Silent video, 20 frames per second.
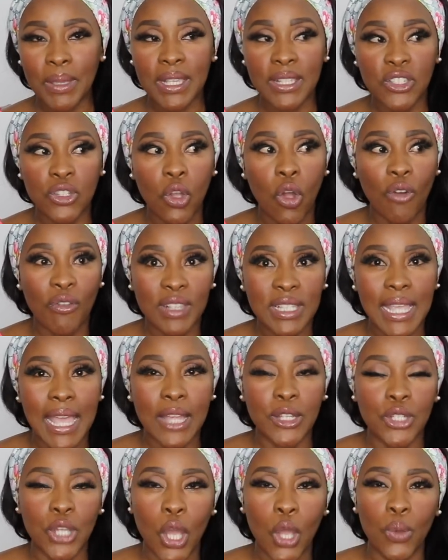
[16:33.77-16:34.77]
because she obviously
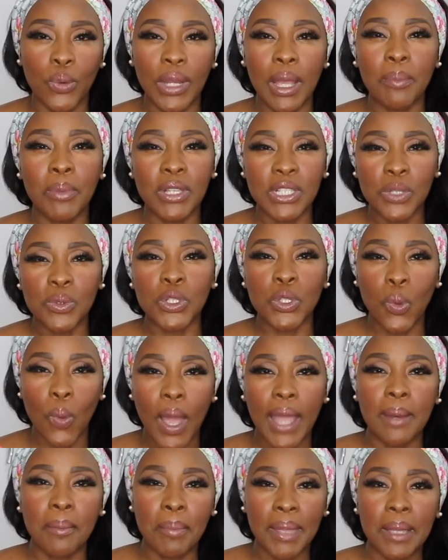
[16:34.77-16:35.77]
had to own up, because it was quite a